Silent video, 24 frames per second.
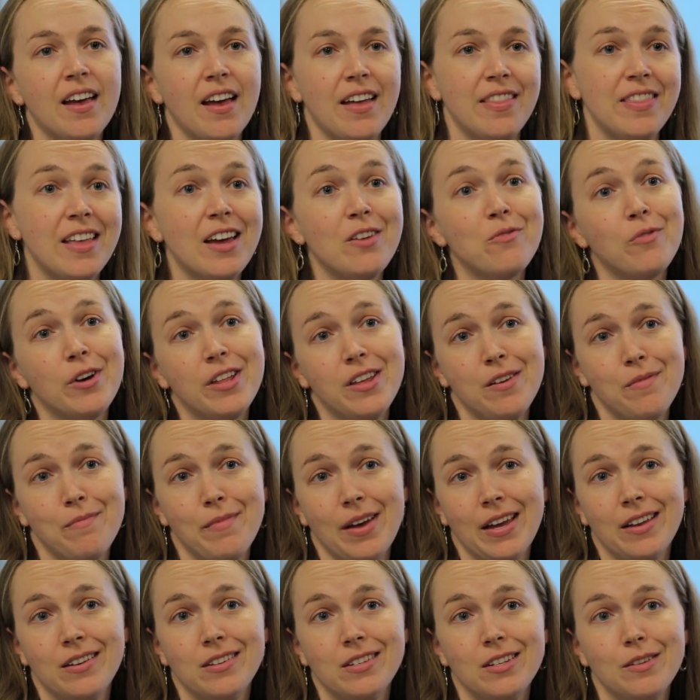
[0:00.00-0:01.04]
and then what it
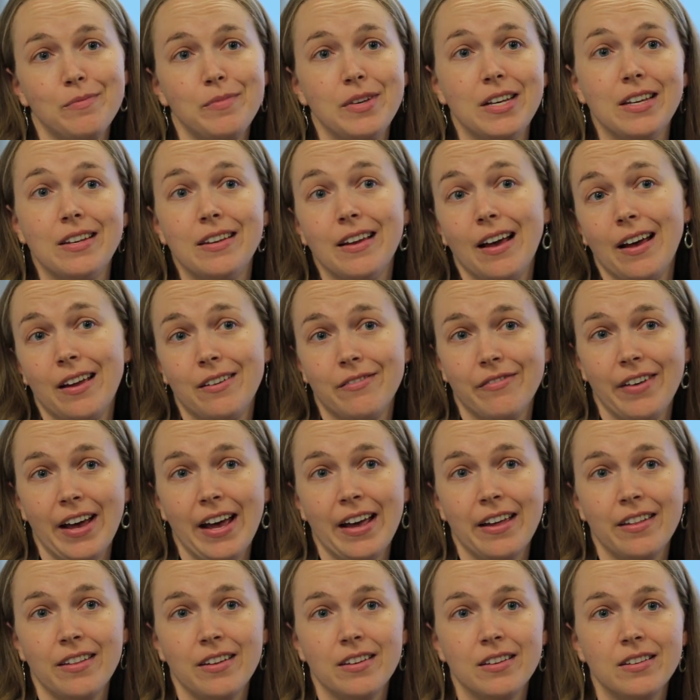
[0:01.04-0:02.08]
meant to be
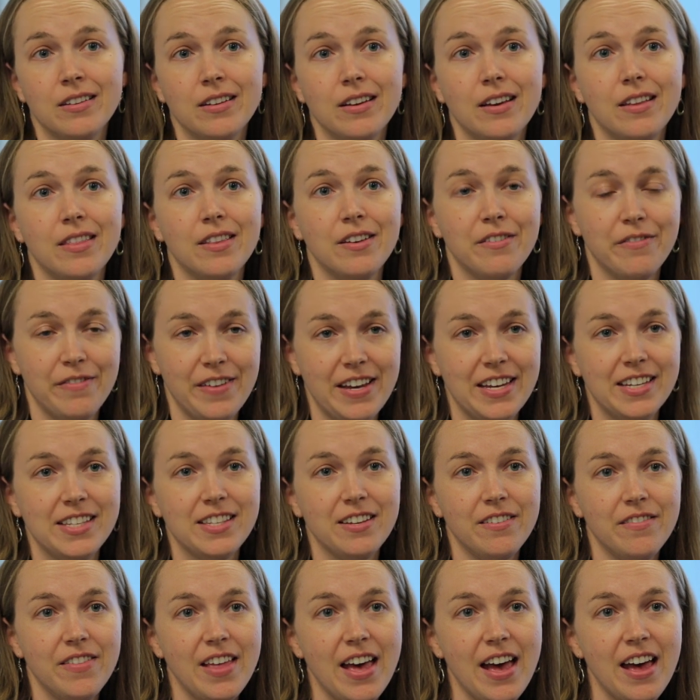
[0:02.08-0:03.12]
nonviolent in the
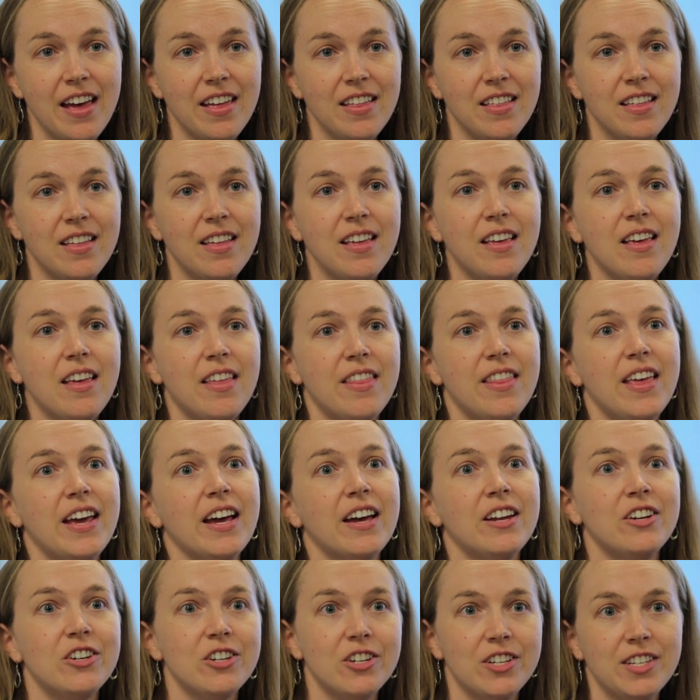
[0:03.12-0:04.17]
face of that, they
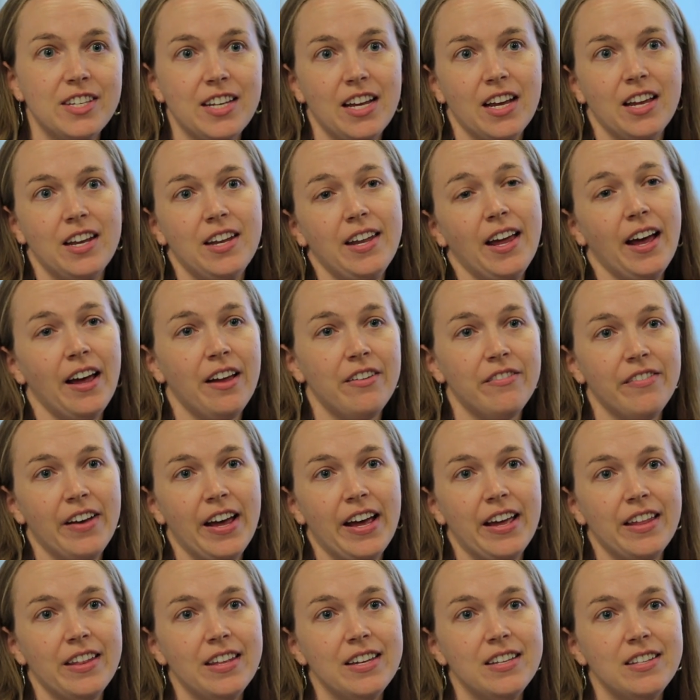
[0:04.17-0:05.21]
understand
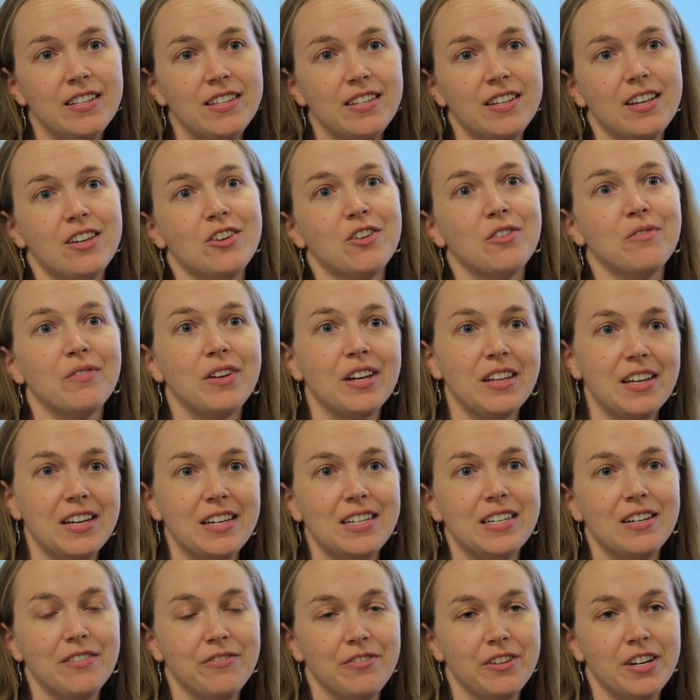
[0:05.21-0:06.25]
nonviolence in a really
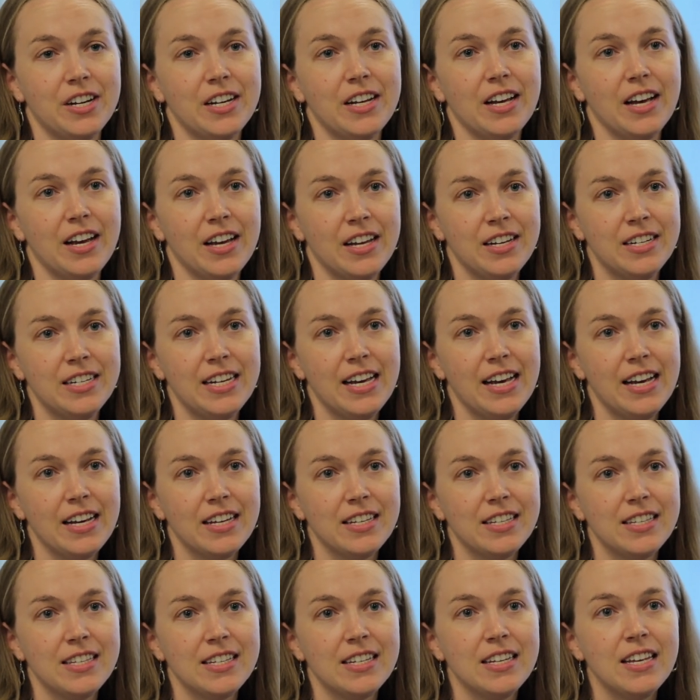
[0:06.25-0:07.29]
different
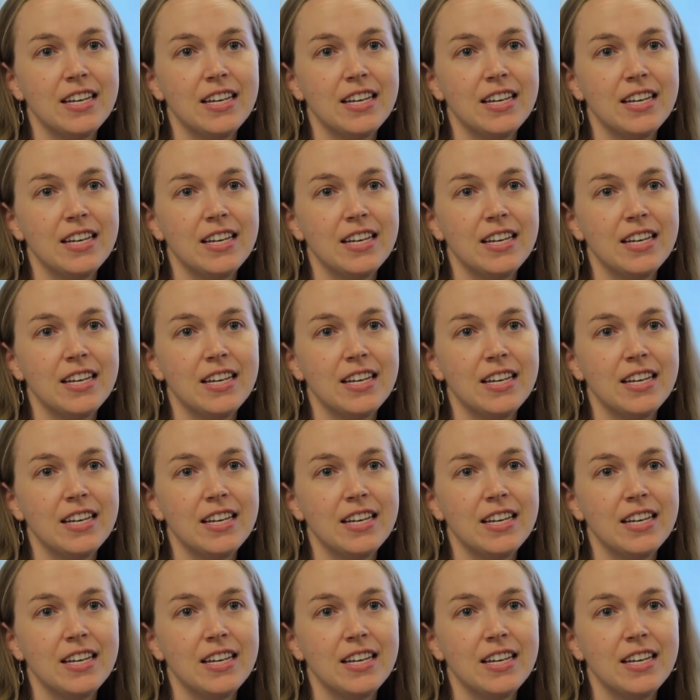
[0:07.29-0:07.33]
context.